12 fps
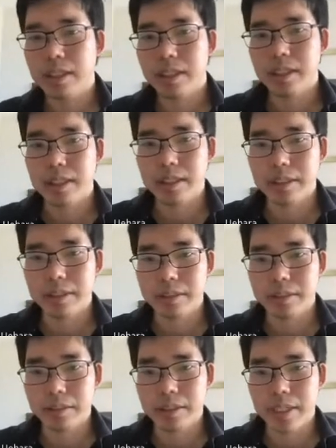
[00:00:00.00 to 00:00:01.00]

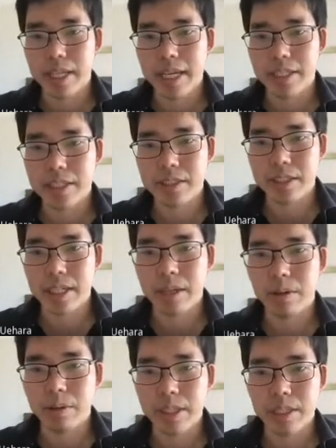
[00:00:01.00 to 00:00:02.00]
the agents can
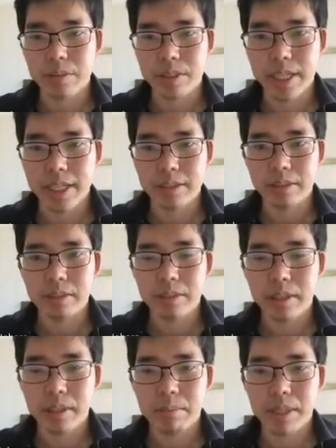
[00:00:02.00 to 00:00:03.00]
only use data.
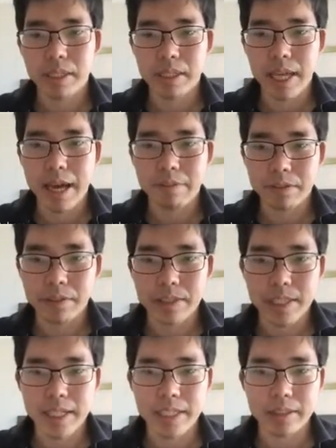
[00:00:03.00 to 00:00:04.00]
But after
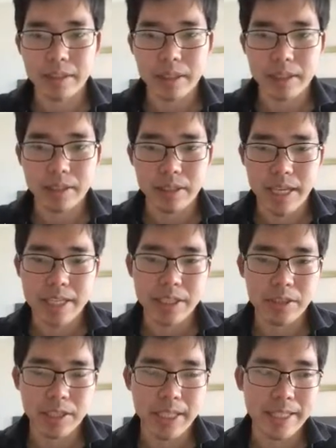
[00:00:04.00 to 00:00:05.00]
that,
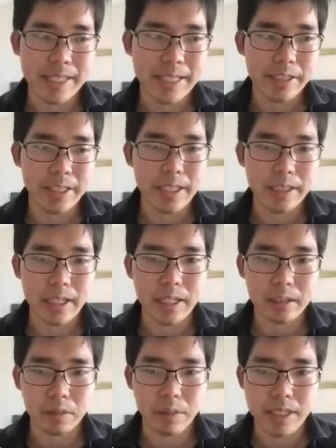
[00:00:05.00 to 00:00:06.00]
agents cannot
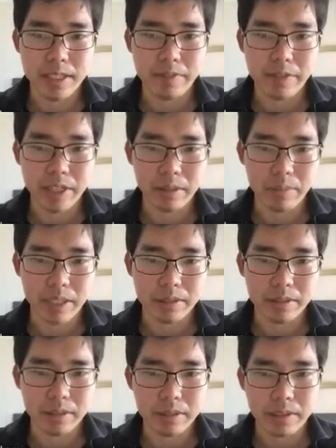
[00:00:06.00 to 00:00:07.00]
interact with the
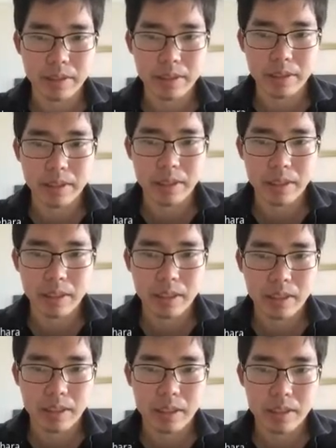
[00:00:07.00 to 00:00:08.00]
environment.
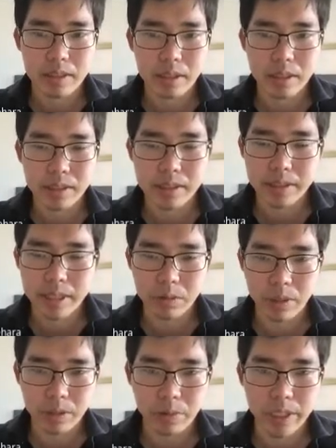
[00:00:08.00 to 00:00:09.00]
The
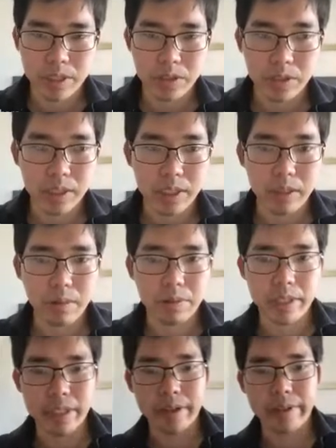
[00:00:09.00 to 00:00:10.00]
central question in
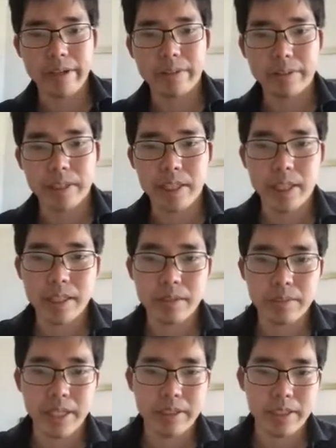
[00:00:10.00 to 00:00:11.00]
offline RL is
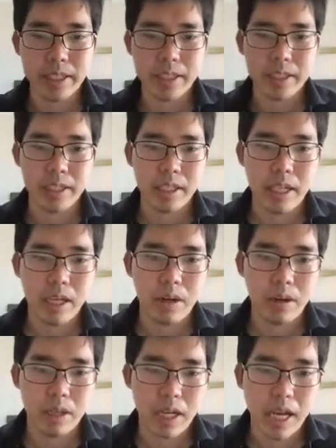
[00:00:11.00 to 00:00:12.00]
really
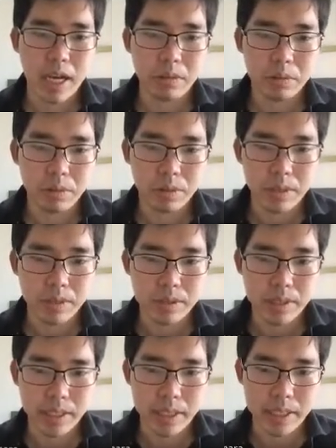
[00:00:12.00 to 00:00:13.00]
how to
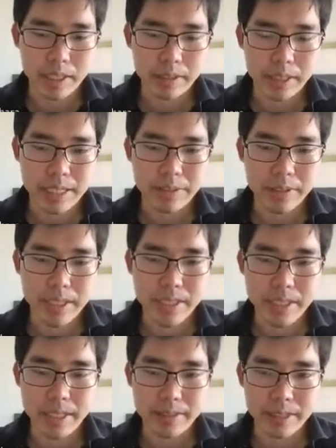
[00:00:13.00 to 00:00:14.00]
use the
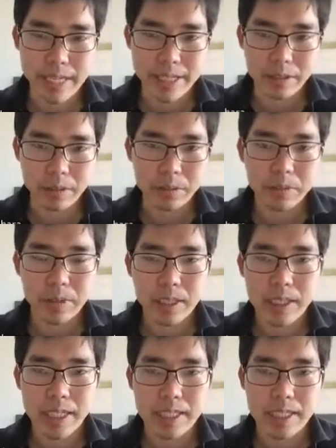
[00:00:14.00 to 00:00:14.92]
existing data in a